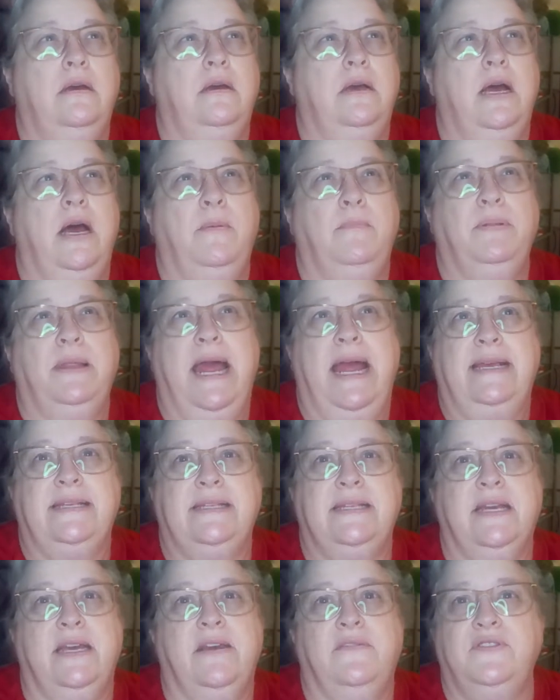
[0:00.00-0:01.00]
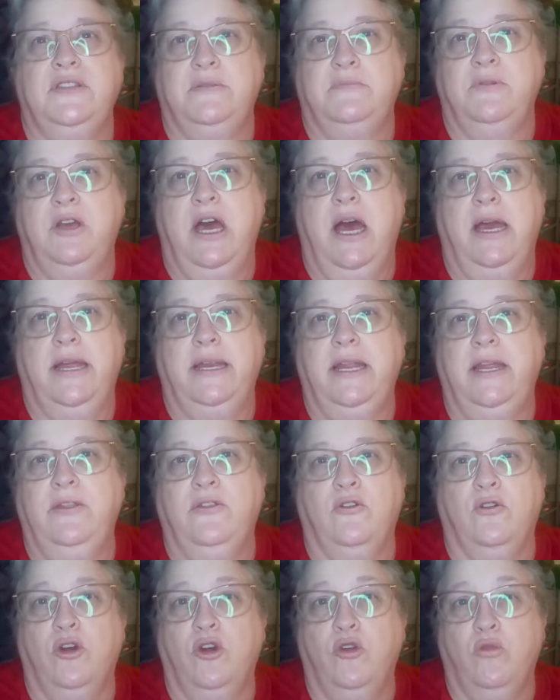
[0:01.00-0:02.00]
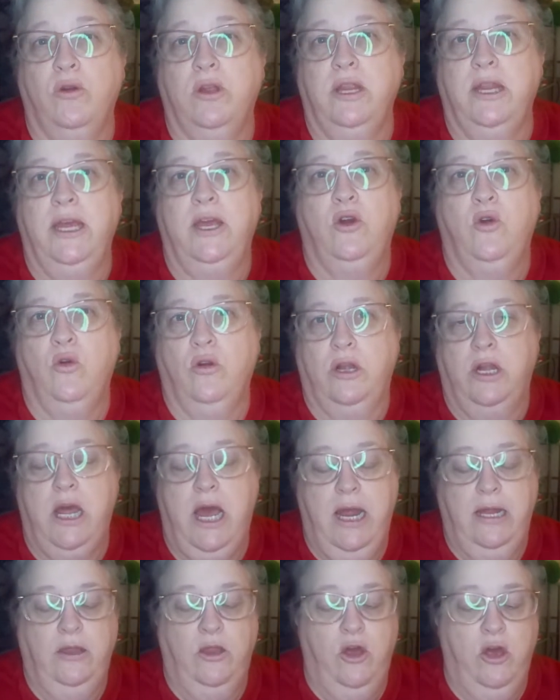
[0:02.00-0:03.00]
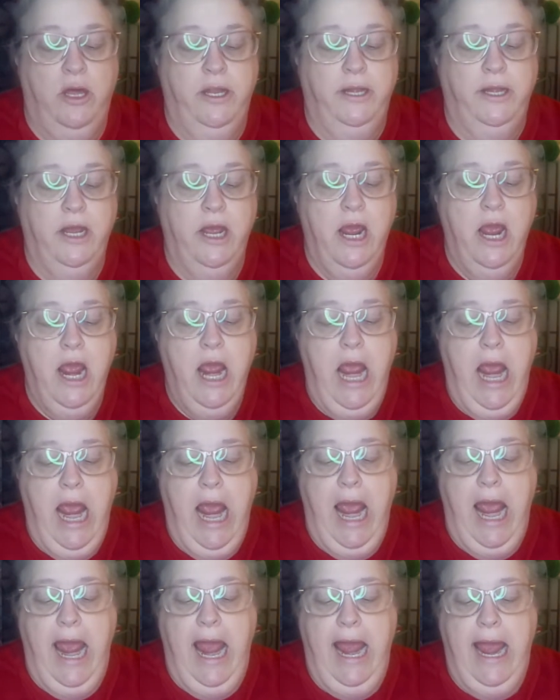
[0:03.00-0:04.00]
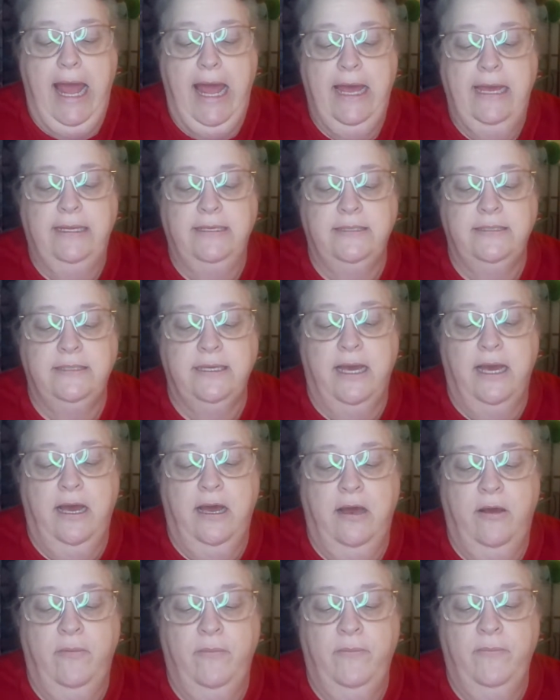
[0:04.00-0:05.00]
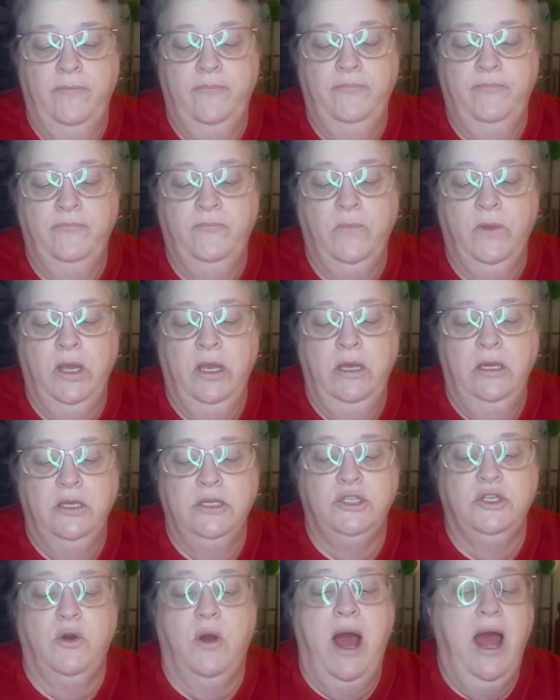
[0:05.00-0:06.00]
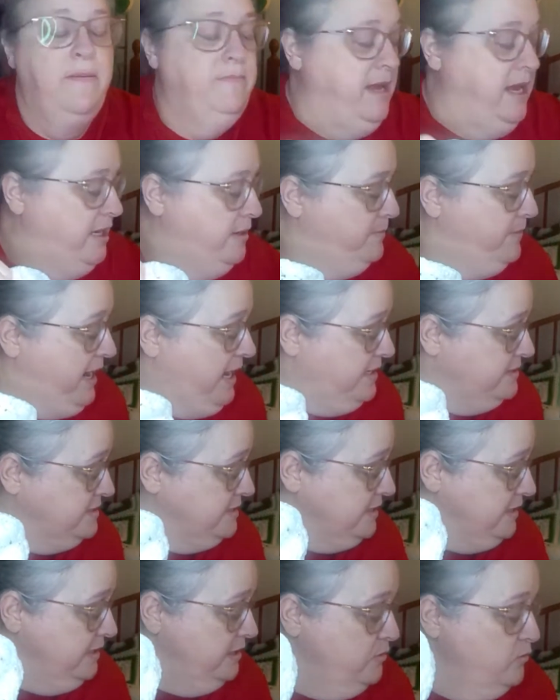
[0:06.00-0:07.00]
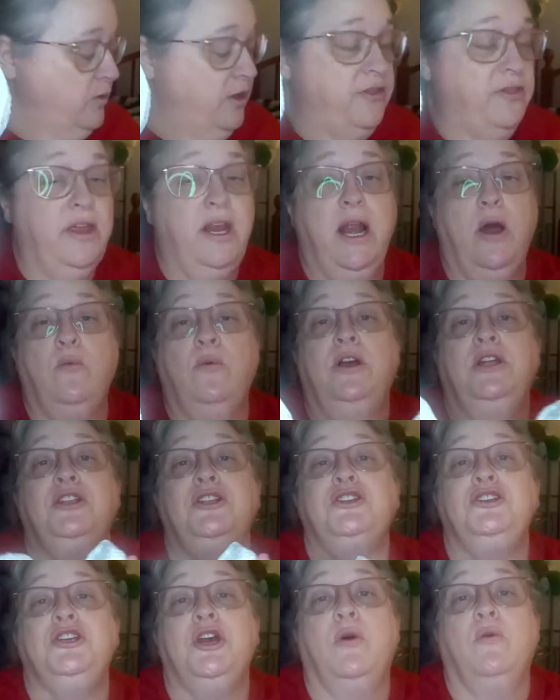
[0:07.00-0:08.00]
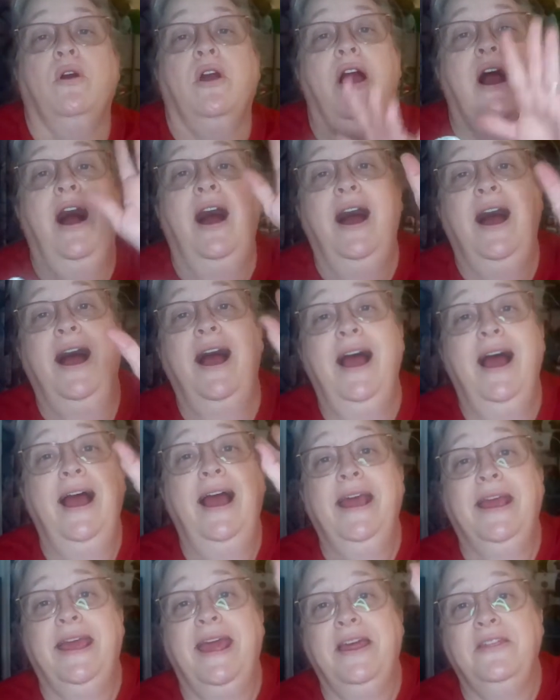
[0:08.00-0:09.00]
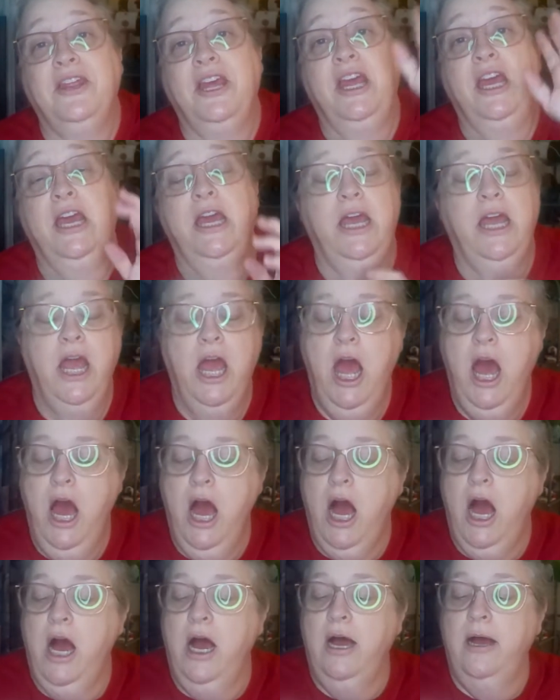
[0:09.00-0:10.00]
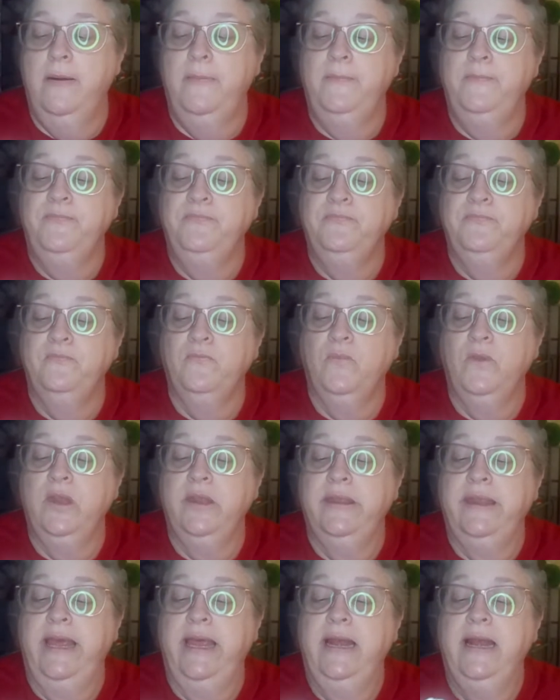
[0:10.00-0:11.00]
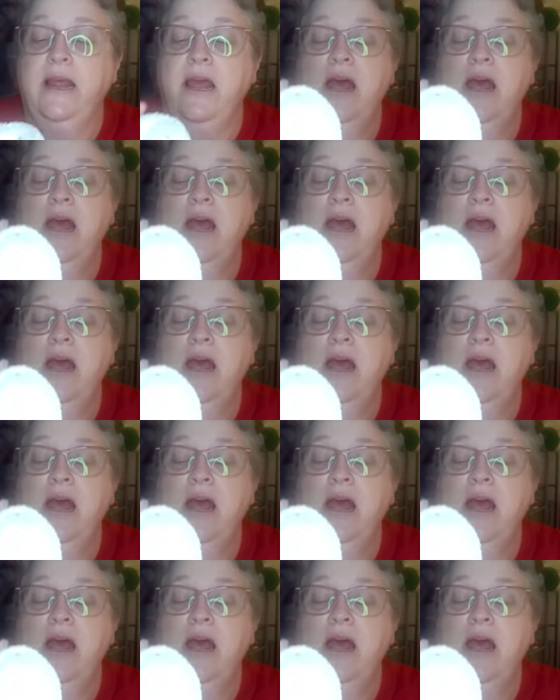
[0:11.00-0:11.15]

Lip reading: a plastic of some kind, either acrylic or nylon. And so I made a basket with it. I wanted to show her, hi Kathy, that